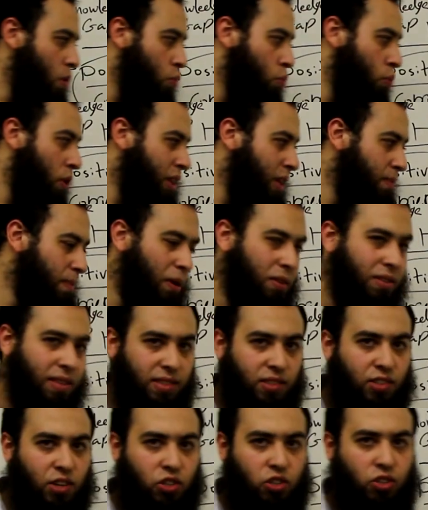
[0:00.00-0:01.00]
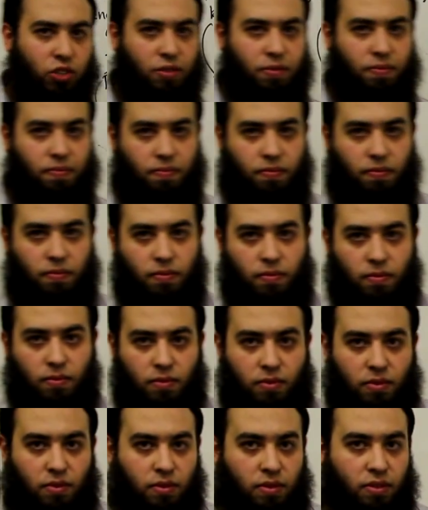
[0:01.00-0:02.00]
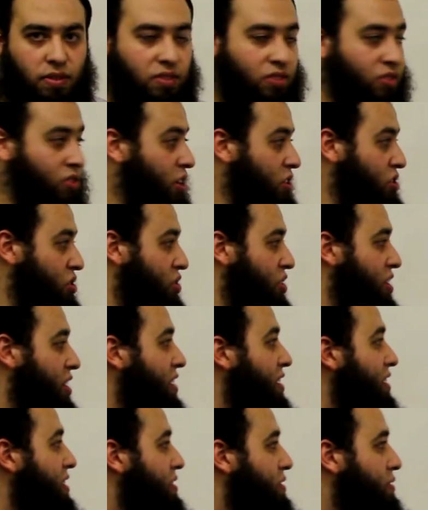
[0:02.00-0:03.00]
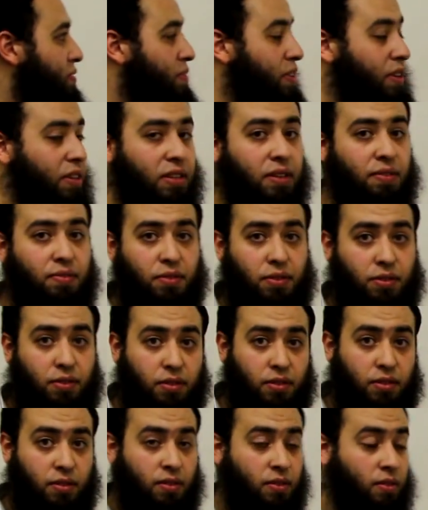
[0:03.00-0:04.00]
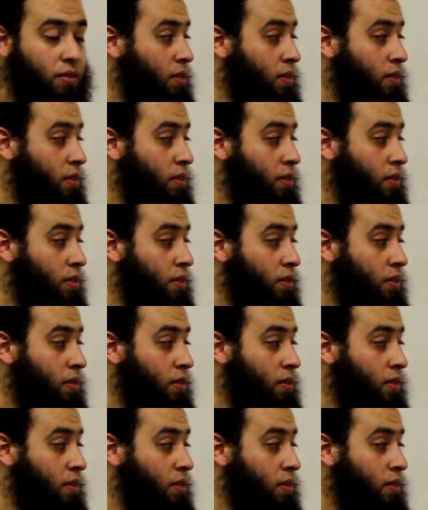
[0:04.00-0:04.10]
What about the structure? Structure here is very different.